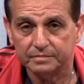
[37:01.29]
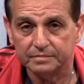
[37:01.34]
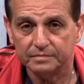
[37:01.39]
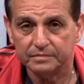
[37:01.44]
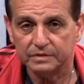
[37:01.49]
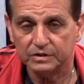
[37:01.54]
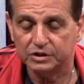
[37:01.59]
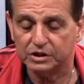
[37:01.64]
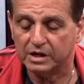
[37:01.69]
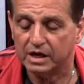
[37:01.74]

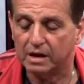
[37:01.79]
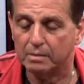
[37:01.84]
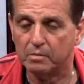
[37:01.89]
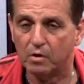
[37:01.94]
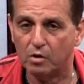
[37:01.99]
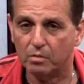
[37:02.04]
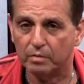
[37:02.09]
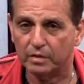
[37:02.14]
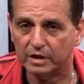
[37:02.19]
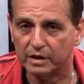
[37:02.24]
And she came
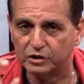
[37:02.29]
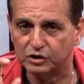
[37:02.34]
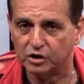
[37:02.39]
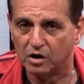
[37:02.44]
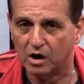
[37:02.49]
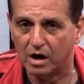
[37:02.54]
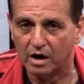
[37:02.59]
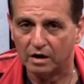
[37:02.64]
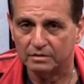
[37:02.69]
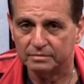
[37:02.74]
home with a
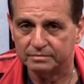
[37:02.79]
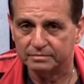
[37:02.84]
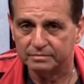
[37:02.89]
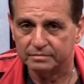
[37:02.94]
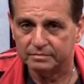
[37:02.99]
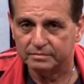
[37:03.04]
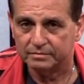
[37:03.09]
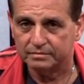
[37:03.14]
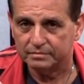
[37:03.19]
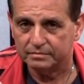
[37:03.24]
jar
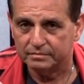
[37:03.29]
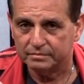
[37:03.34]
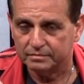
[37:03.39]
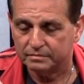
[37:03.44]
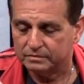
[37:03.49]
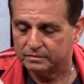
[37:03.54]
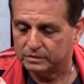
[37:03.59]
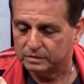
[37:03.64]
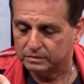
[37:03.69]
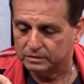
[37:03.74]

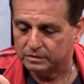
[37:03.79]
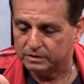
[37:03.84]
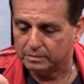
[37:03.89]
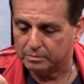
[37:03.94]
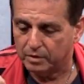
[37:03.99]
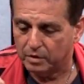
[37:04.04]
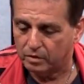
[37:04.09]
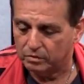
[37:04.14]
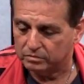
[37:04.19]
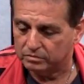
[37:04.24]
with the
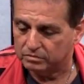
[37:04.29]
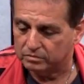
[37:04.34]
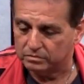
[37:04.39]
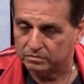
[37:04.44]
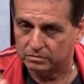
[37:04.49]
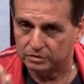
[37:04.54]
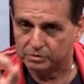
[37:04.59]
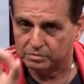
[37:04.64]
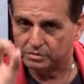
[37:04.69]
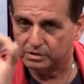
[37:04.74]
bone,
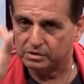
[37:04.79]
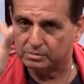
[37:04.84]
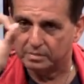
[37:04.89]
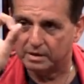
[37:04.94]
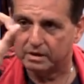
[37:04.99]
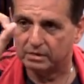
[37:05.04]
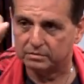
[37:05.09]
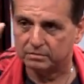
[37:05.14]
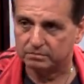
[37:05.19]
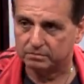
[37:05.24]
which was
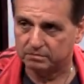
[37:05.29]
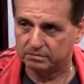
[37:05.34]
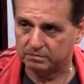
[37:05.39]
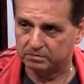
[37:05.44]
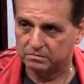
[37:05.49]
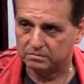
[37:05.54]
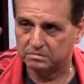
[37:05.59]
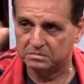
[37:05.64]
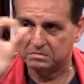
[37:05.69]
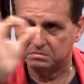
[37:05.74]
about
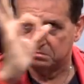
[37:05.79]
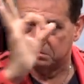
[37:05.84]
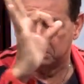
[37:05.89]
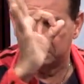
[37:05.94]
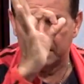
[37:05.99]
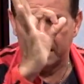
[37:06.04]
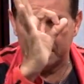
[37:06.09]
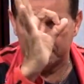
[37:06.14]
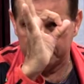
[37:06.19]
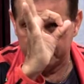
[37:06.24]

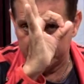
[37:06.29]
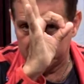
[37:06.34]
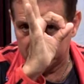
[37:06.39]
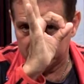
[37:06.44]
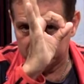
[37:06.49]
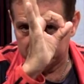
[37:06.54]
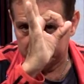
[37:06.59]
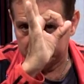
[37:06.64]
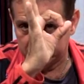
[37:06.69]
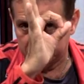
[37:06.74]
that big.
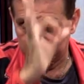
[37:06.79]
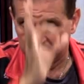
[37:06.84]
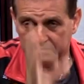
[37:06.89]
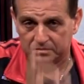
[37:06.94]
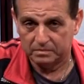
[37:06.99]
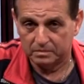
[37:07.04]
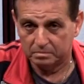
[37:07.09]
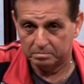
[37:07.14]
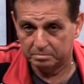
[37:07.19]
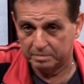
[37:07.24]

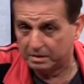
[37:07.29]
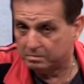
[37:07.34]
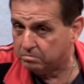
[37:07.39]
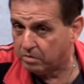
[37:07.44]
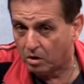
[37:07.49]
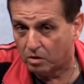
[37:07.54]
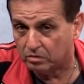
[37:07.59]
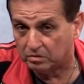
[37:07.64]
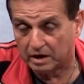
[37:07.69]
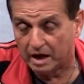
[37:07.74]
Big
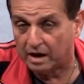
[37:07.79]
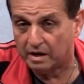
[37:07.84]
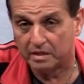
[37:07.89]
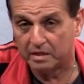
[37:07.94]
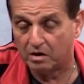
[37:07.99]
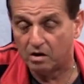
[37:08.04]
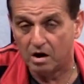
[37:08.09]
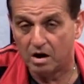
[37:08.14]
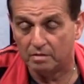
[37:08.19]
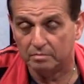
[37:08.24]
bone out of the
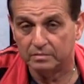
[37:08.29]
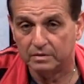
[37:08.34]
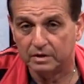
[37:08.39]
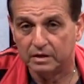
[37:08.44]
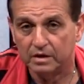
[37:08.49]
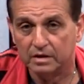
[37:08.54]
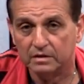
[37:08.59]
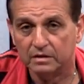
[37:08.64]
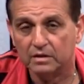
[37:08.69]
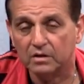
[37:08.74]
arm.
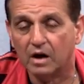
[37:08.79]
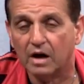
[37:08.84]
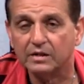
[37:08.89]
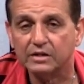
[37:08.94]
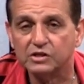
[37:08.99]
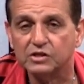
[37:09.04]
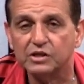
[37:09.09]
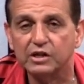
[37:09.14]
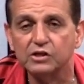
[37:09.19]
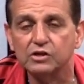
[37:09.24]
The doctor
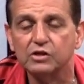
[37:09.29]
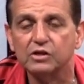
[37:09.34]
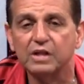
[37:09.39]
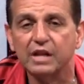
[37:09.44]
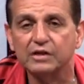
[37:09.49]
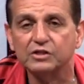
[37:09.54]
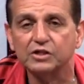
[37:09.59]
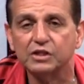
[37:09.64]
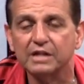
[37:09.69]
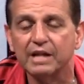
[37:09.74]
said
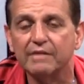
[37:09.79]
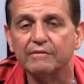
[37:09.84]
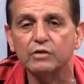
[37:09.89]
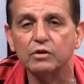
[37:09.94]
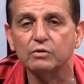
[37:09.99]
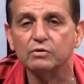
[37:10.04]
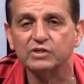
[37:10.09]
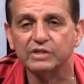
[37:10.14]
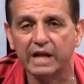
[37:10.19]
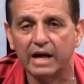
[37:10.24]
she'd never
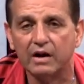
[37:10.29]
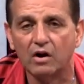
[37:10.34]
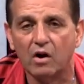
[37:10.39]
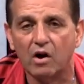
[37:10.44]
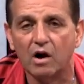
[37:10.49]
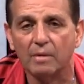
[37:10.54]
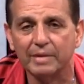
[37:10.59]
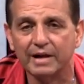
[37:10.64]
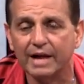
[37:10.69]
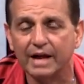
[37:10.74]
use that
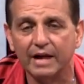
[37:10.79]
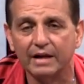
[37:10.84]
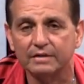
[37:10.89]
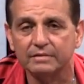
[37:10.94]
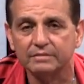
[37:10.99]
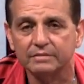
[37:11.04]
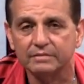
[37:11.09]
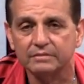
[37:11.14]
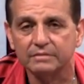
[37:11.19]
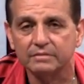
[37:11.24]
arm again.
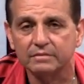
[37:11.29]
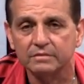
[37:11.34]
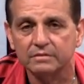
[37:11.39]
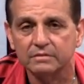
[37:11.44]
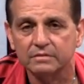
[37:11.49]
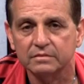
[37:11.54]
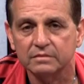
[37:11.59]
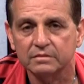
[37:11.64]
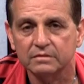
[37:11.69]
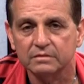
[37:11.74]

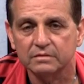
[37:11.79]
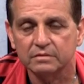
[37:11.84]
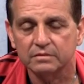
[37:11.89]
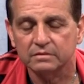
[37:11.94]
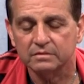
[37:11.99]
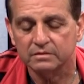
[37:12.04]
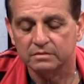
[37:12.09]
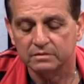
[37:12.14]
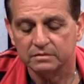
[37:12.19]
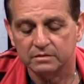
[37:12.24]

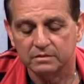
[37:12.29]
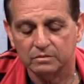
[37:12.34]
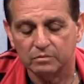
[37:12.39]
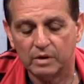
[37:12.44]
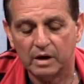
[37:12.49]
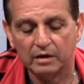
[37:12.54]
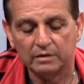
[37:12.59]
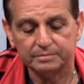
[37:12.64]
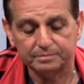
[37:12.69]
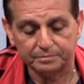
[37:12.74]

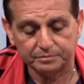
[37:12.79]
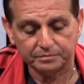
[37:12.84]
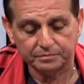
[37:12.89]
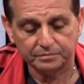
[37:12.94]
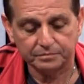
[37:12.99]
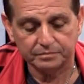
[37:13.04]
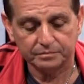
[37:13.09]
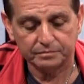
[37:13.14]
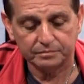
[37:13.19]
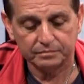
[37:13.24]
Well,
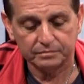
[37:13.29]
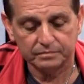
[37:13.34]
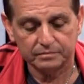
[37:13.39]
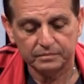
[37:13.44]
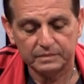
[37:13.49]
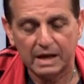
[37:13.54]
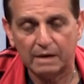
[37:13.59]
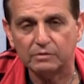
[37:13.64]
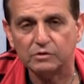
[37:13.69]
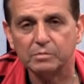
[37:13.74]

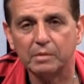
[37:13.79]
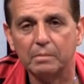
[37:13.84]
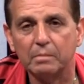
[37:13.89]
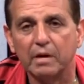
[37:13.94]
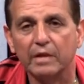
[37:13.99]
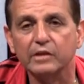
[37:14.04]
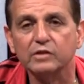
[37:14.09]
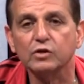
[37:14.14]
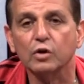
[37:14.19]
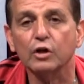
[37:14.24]
that was my
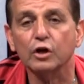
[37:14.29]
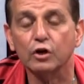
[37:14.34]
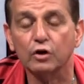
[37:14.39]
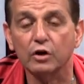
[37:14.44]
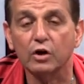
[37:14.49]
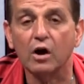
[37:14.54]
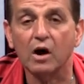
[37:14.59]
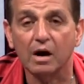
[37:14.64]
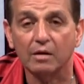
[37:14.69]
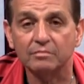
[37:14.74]
mother's only good
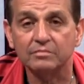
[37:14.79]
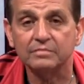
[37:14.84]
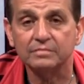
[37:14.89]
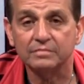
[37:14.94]
arm.